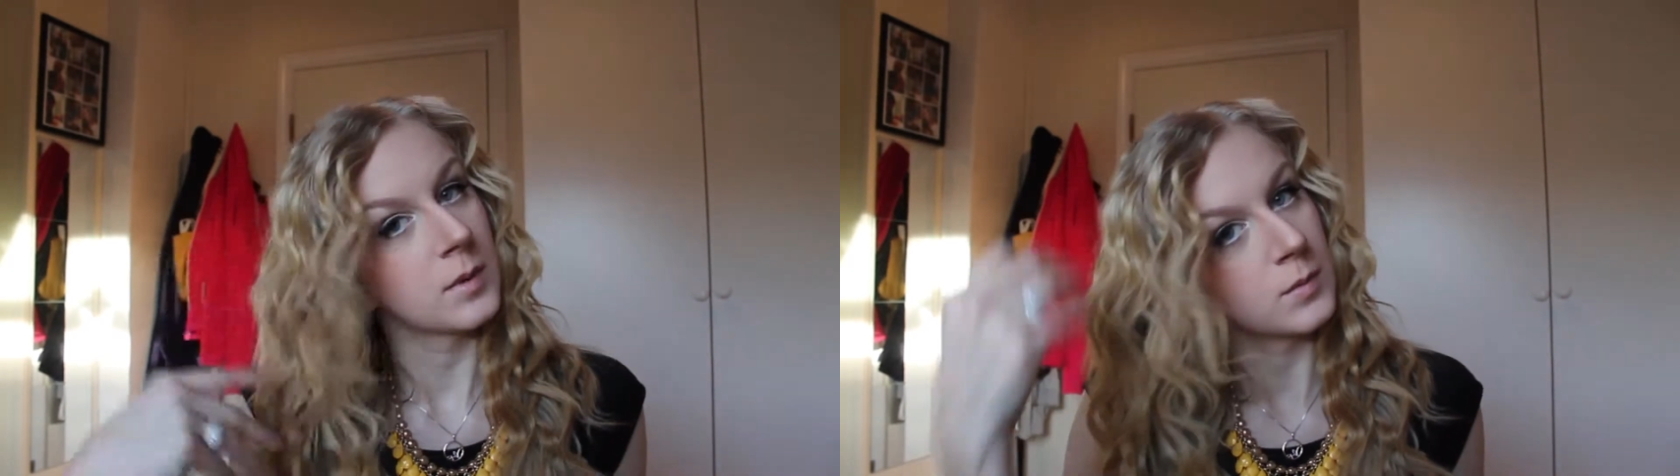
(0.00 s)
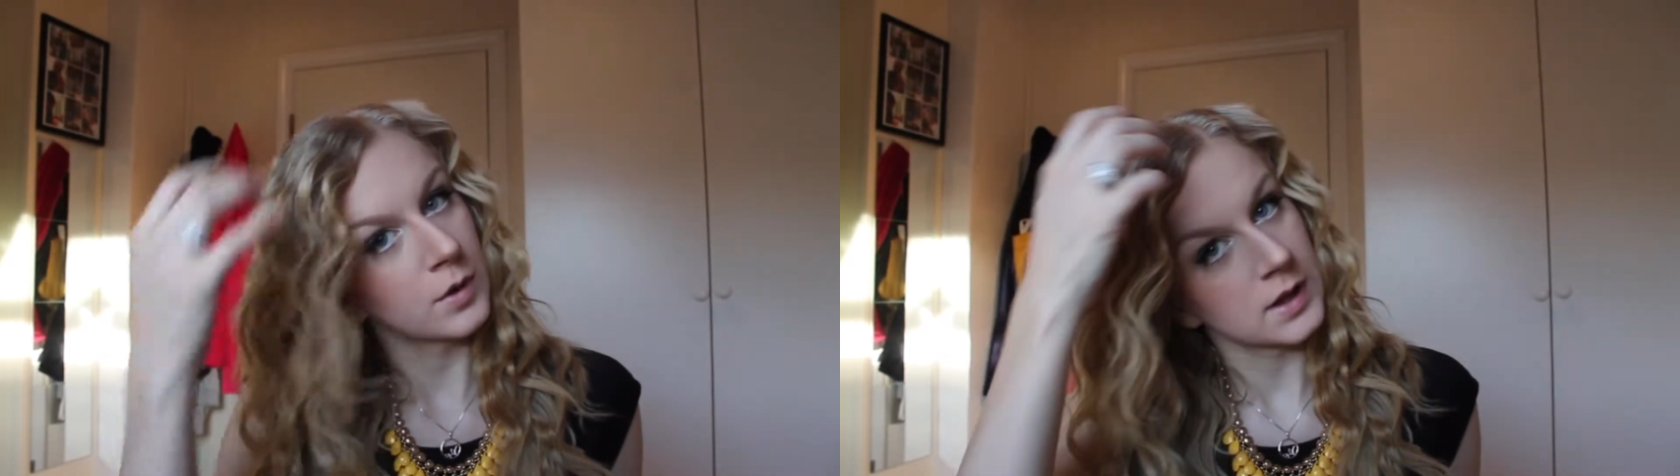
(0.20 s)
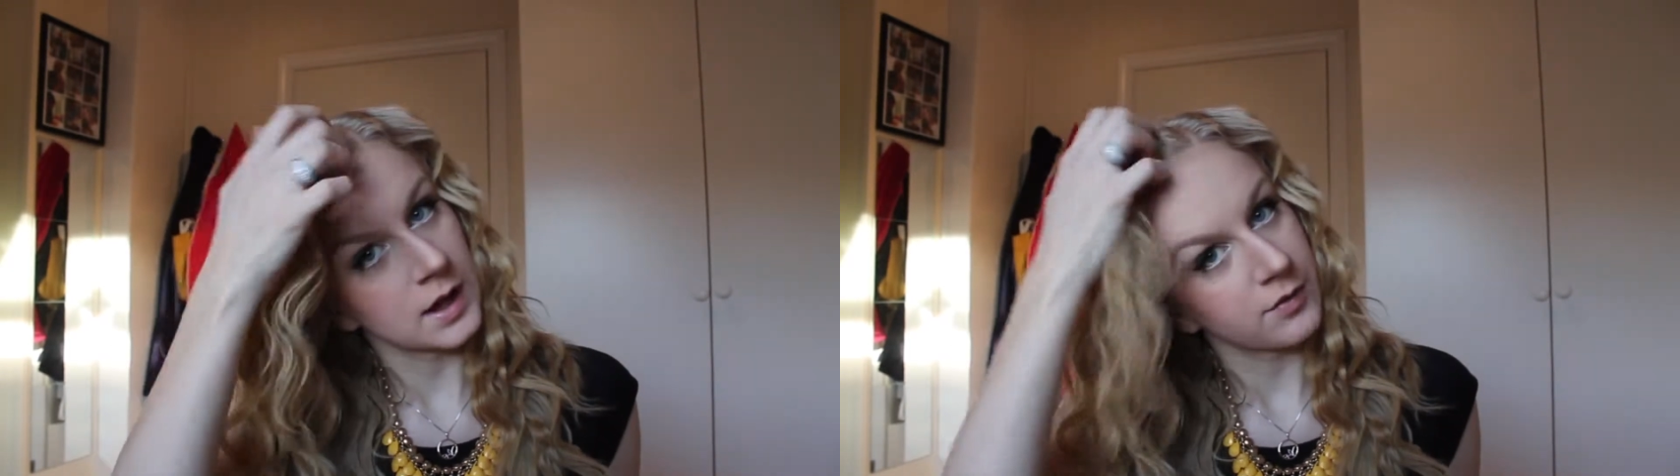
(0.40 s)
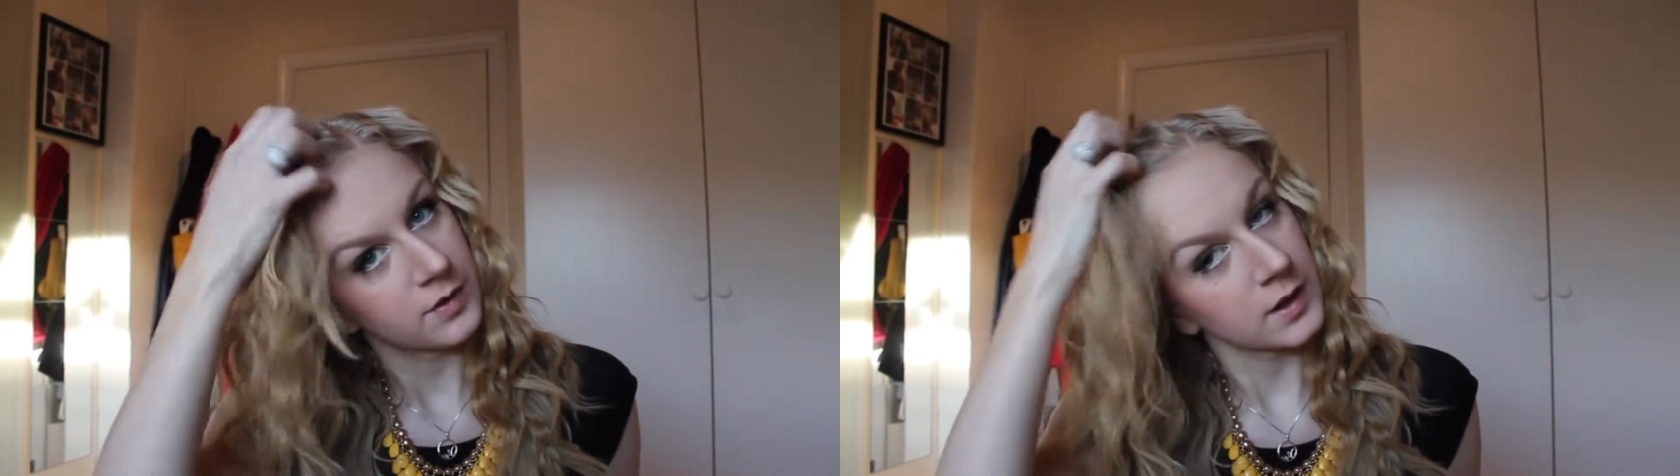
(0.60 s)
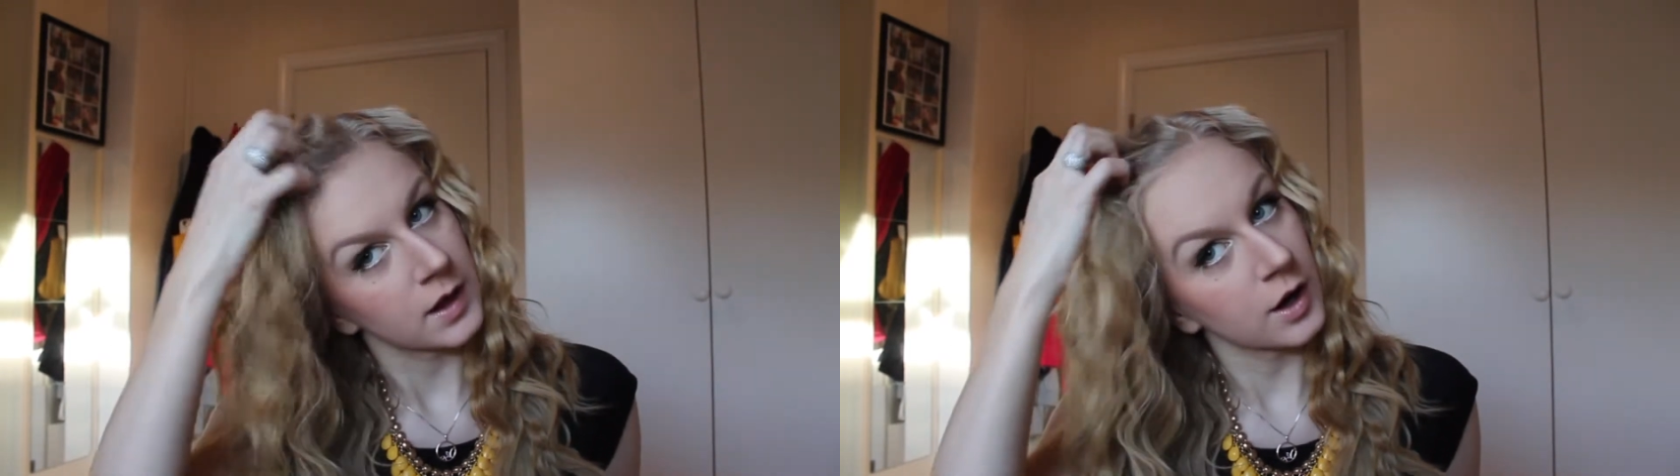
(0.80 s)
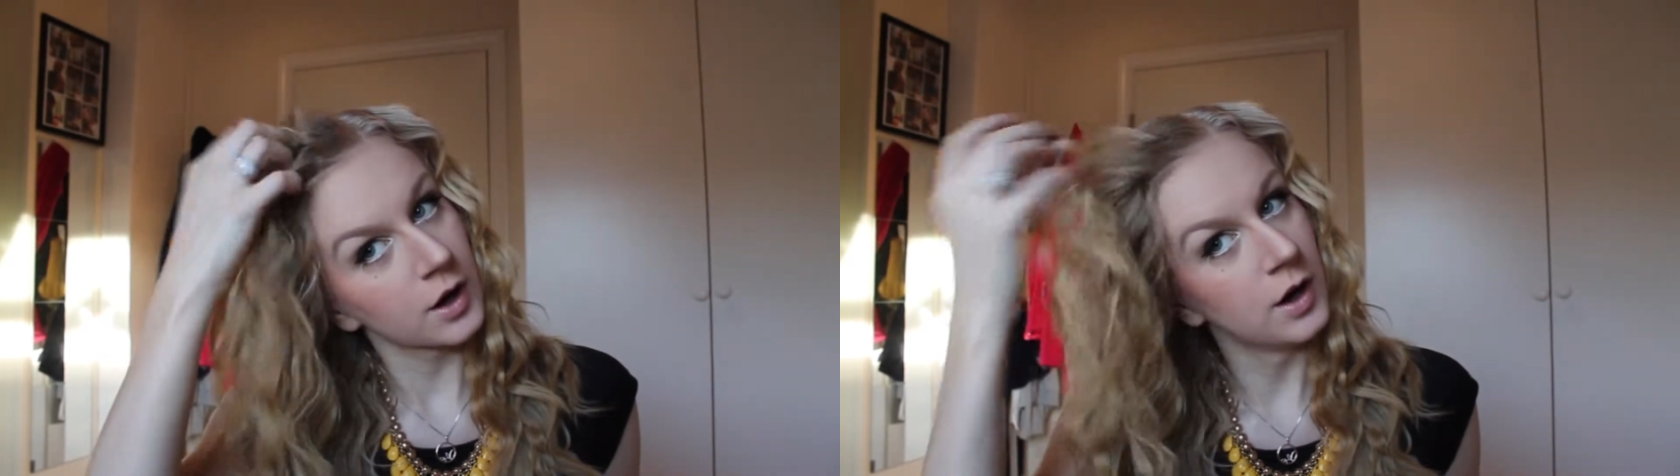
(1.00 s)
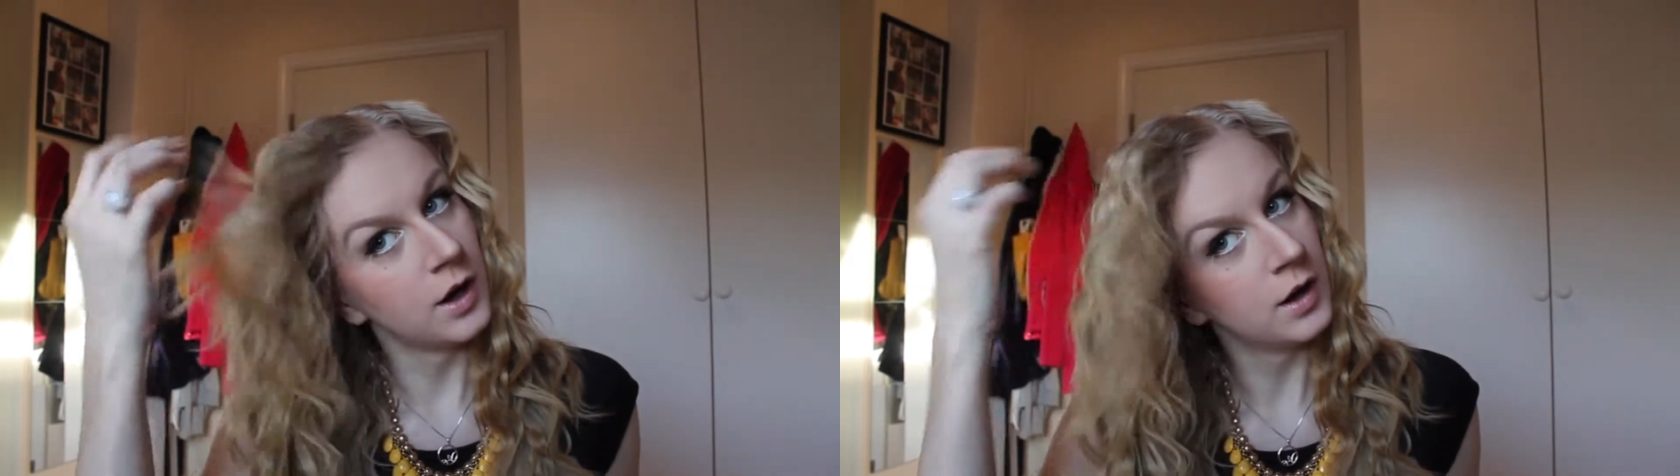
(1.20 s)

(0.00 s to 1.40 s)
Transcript: a bit more life in the hair.